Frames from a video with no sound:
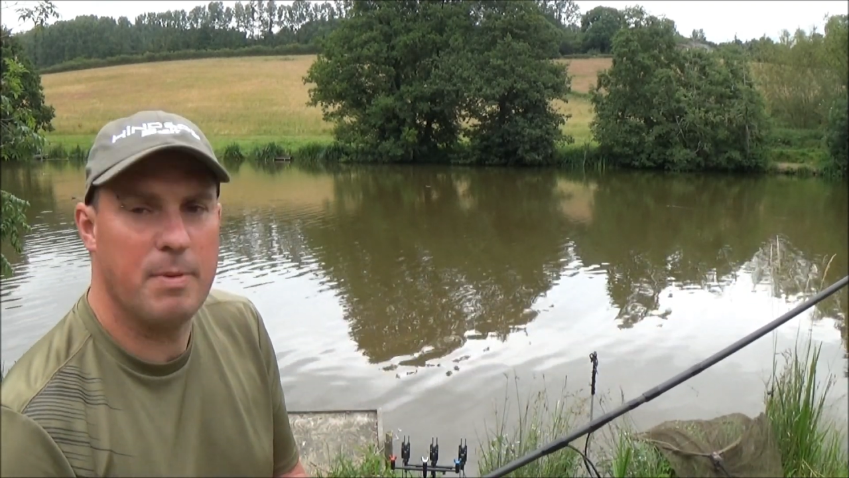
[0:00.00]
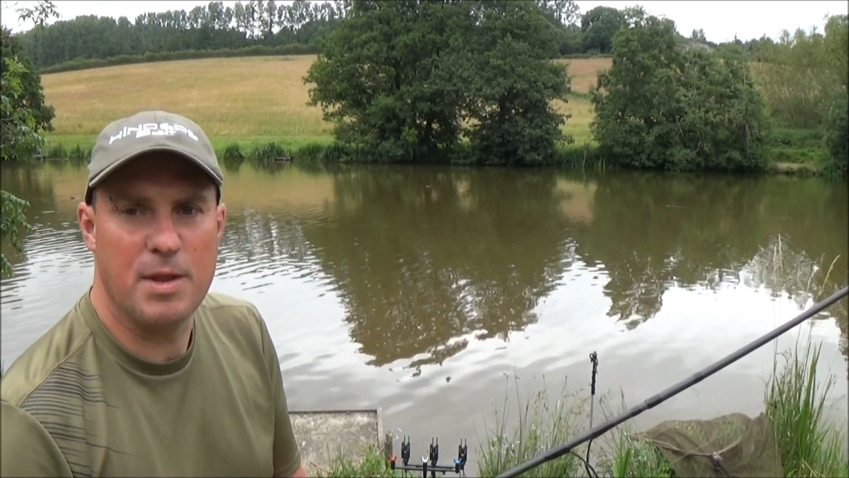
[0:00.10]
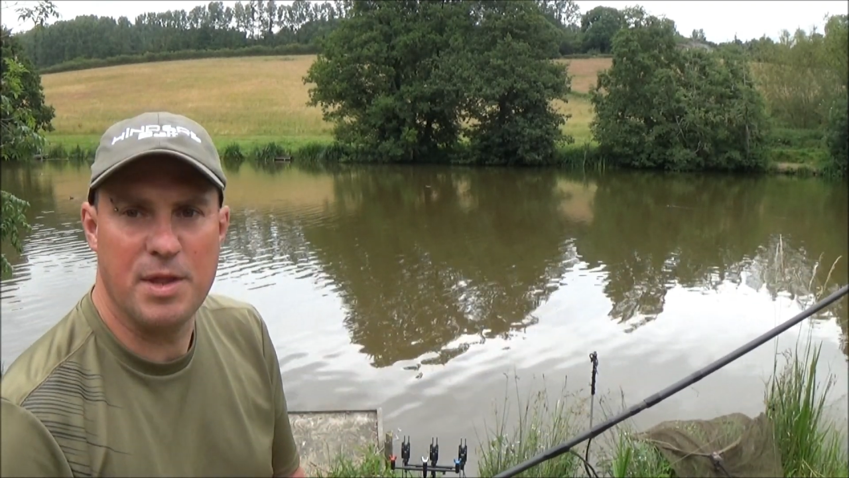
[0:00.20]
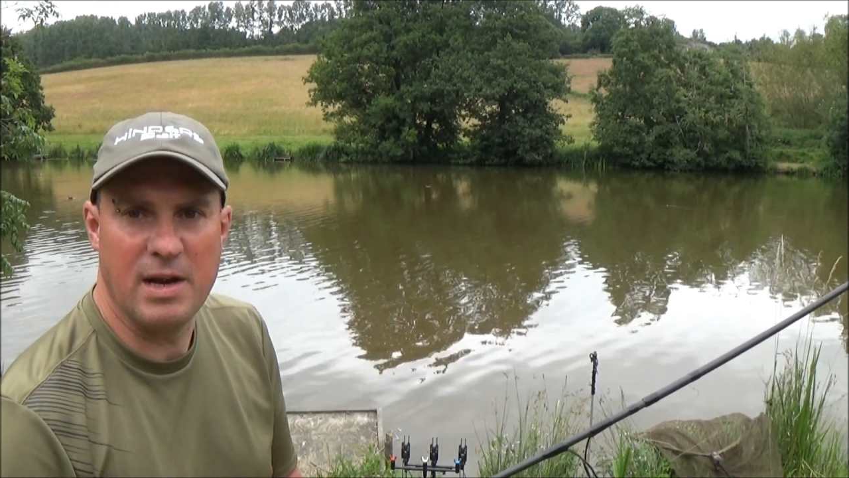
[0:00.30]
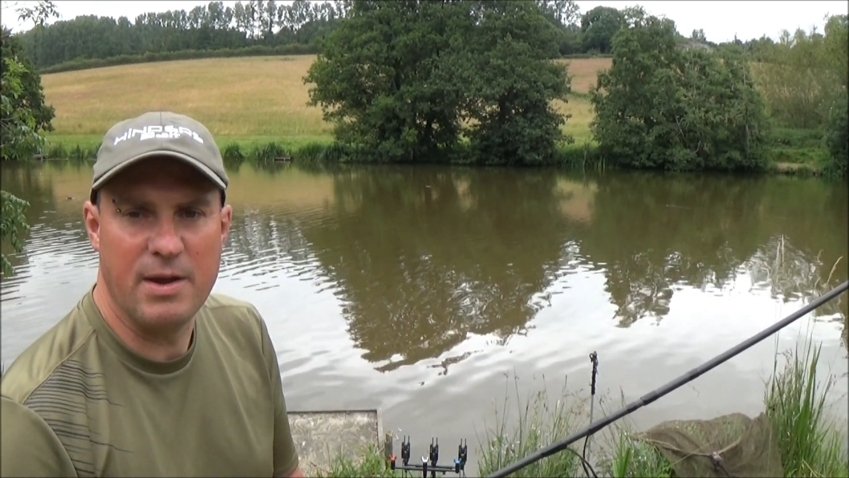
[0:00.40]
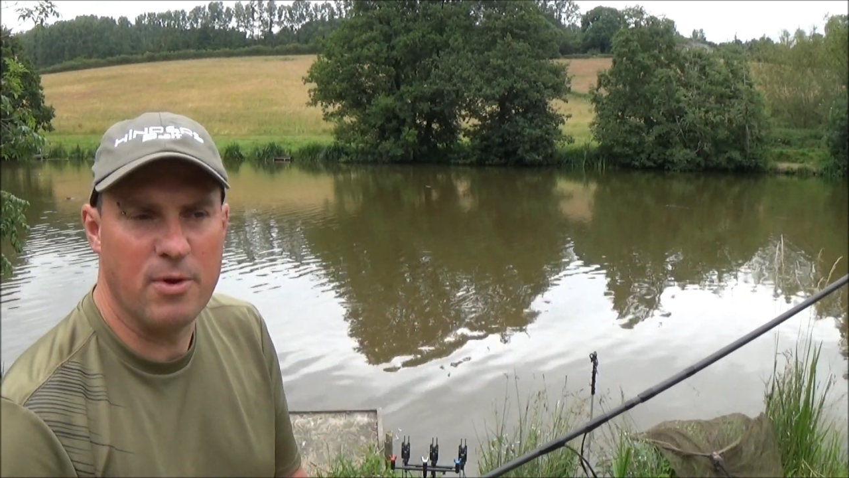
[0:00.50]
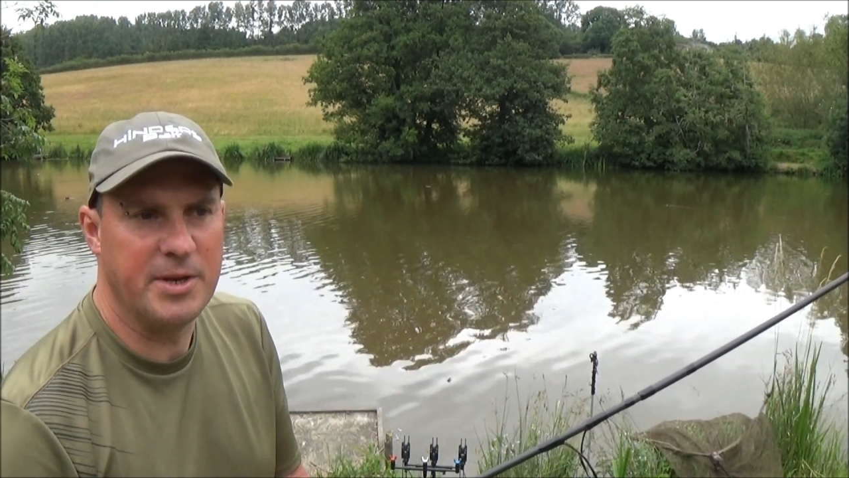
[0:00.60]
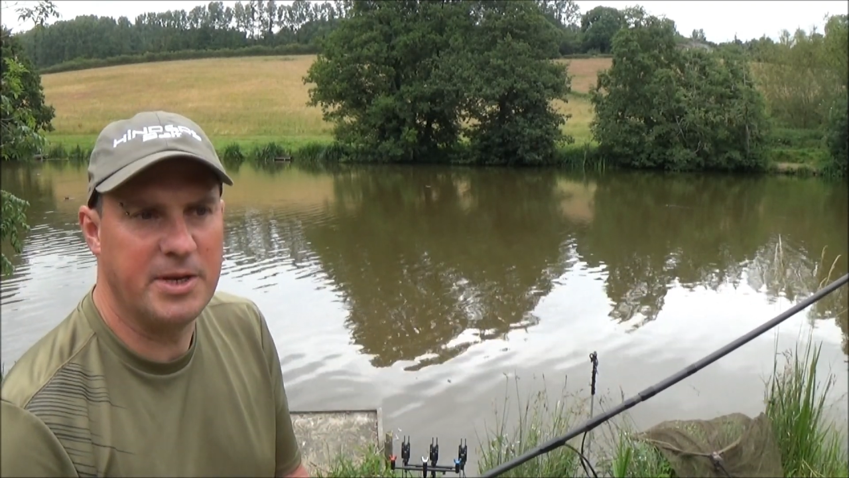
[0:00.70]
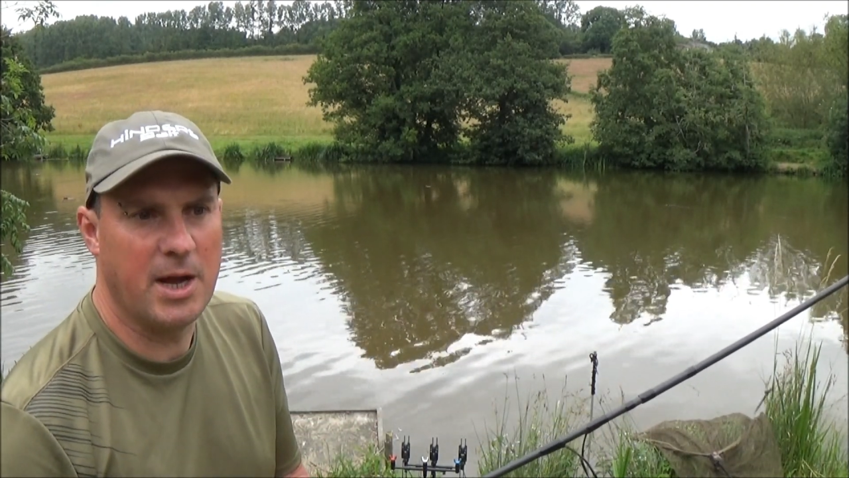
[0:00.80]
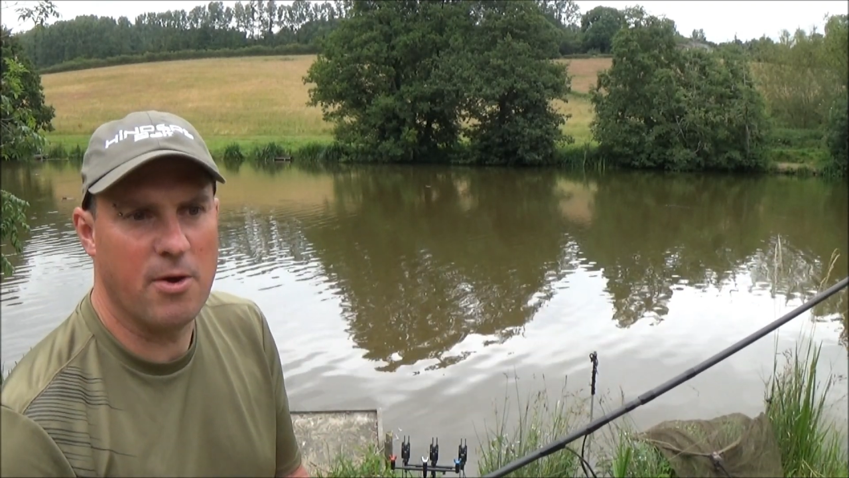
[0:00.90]
basically
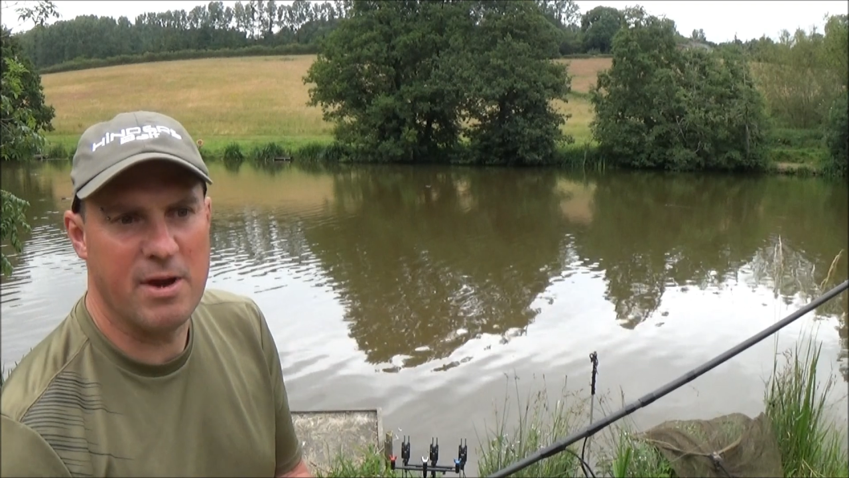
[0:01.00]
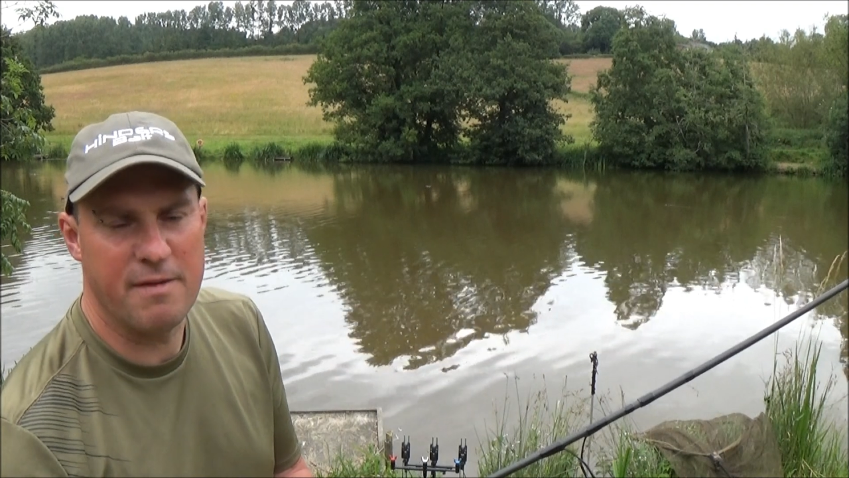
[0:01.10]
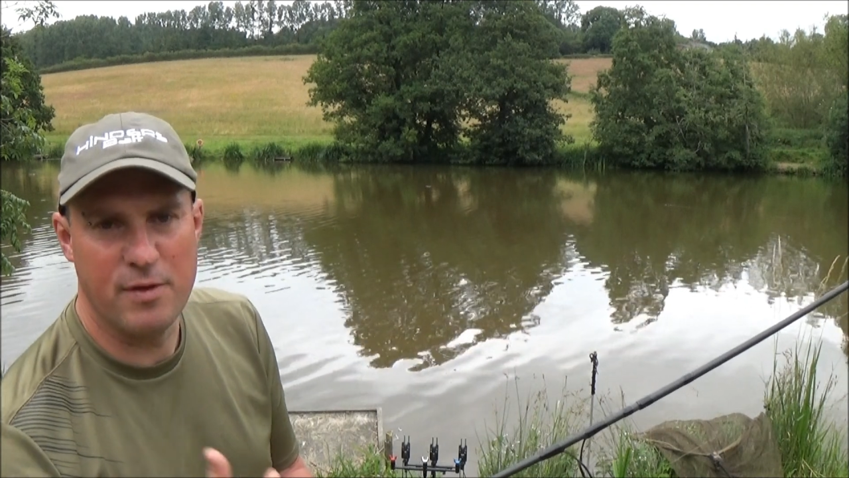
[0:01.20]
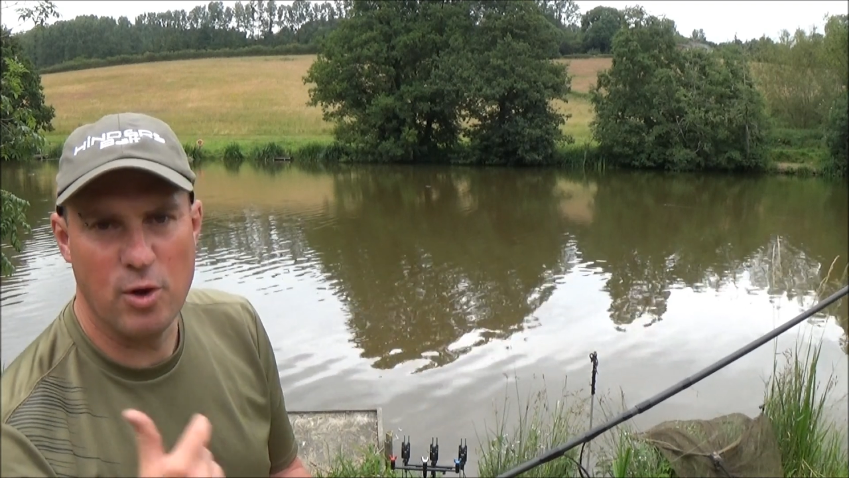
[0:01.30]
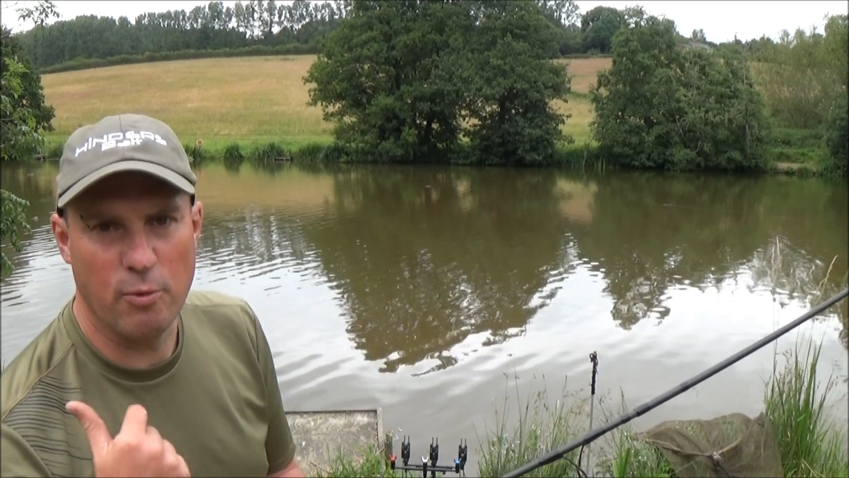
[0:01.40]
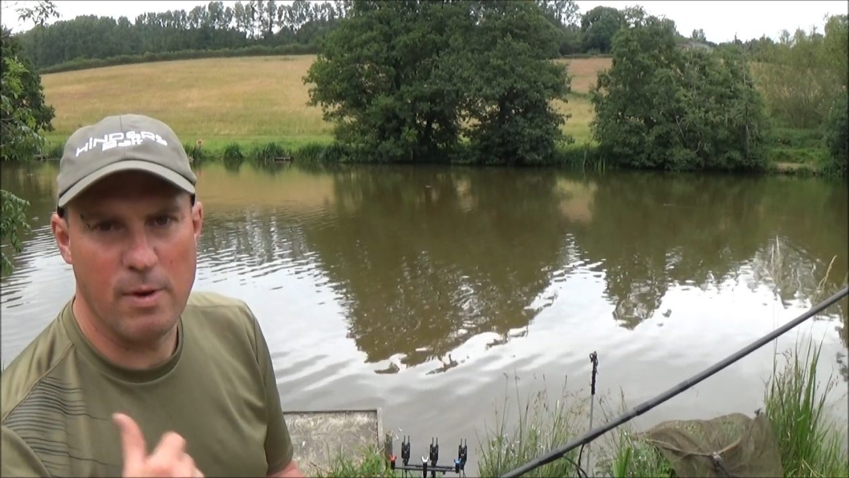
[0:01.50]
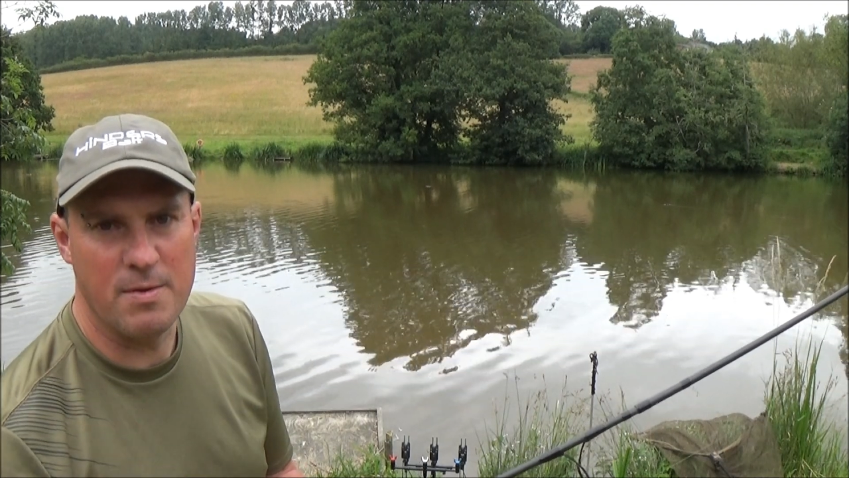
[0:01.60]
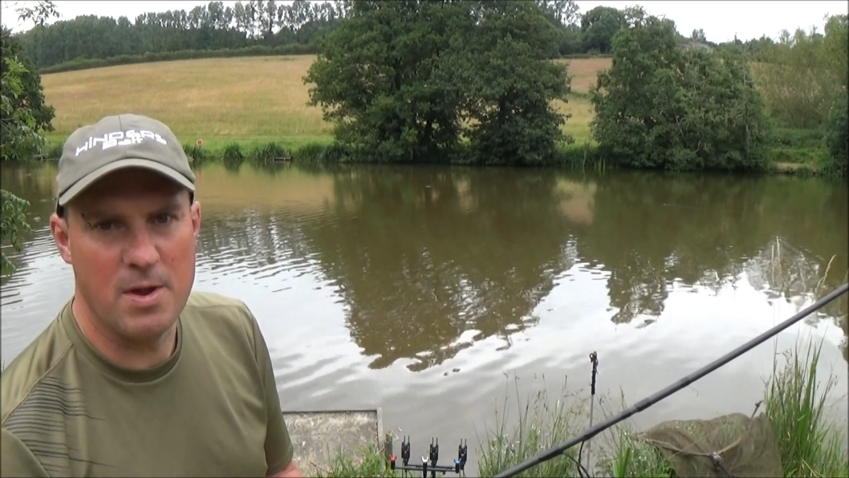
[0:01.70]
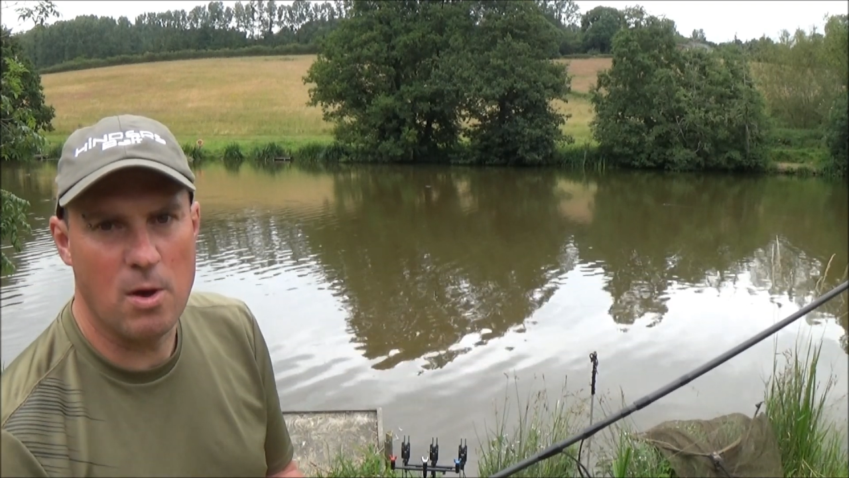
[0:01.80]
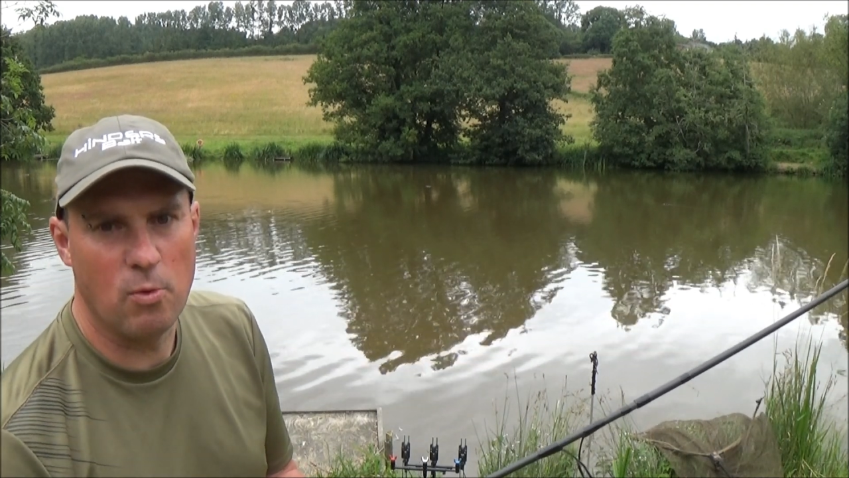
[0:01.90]
wanted to go and have a look
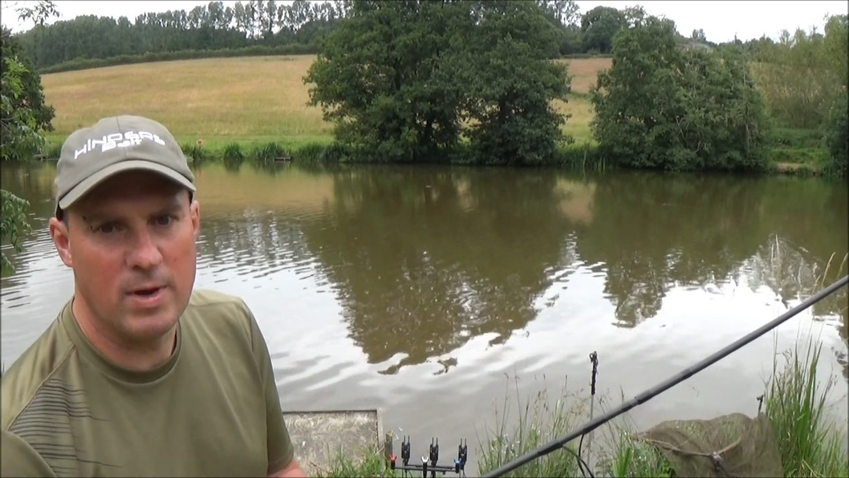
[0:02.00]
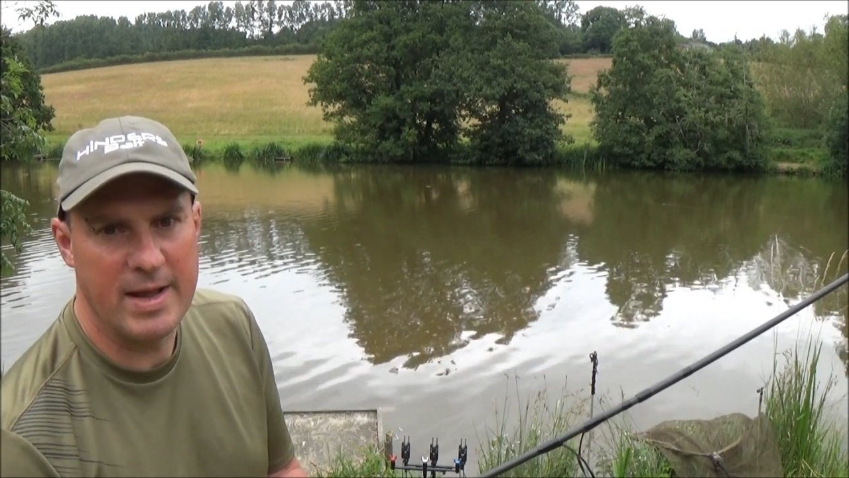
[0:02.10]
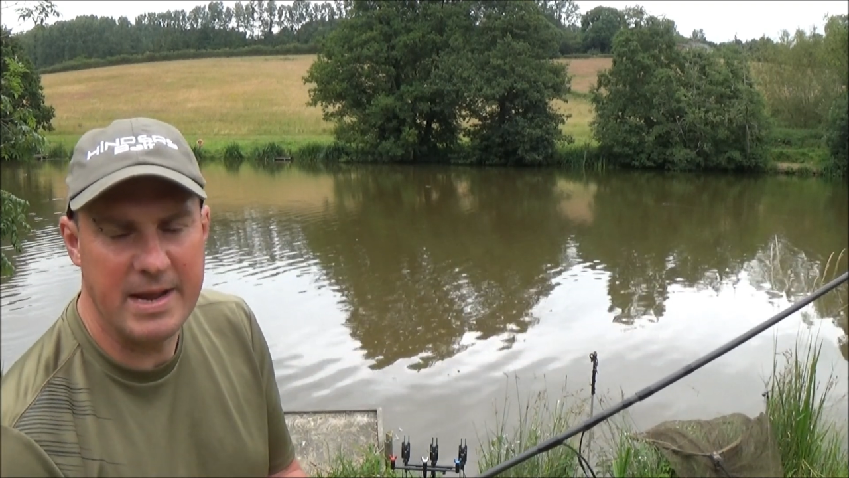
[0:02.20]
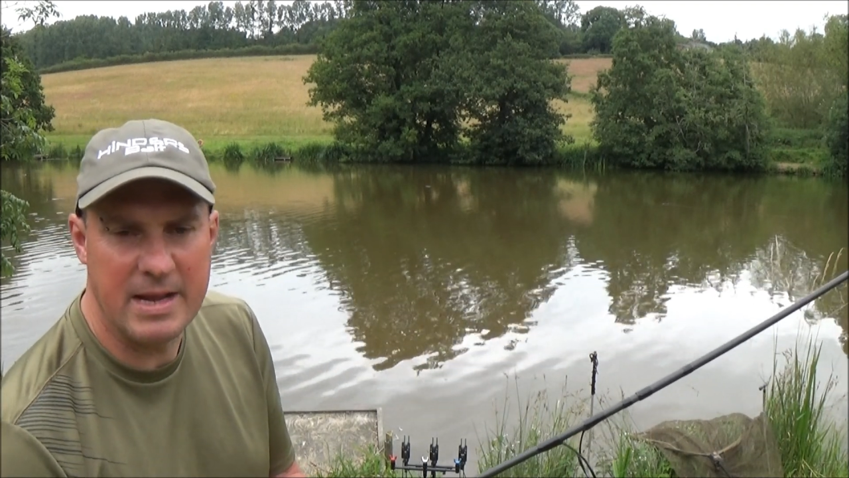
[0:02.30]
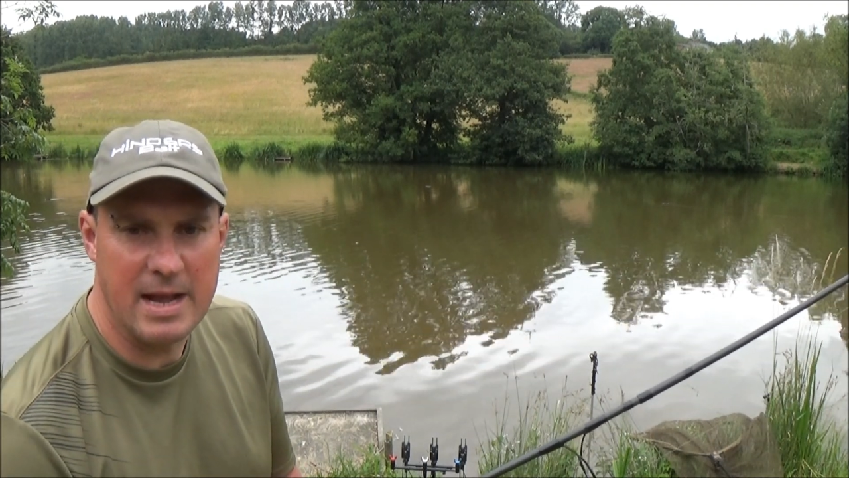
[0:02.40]
around the whole lake,